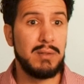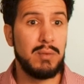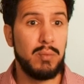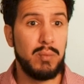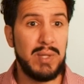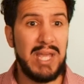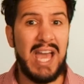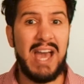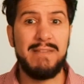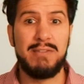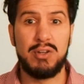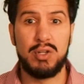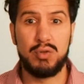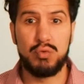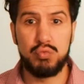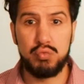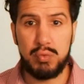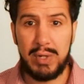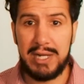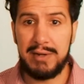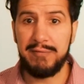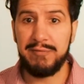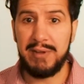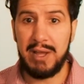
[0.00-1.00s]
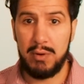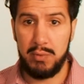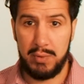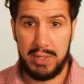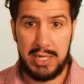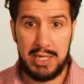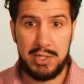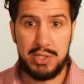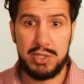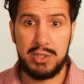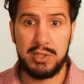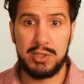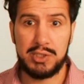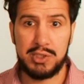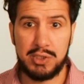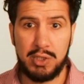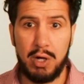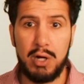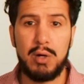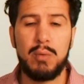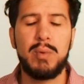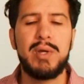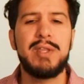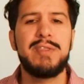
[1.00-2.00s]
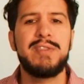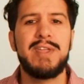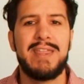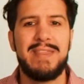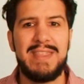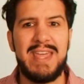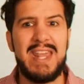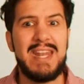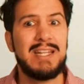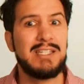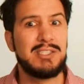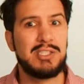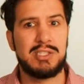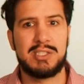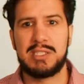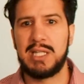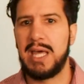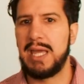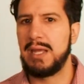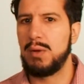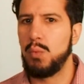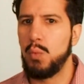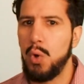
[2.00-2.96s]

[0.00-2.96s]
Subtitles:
We have a great foundation to start with, and then it's just like,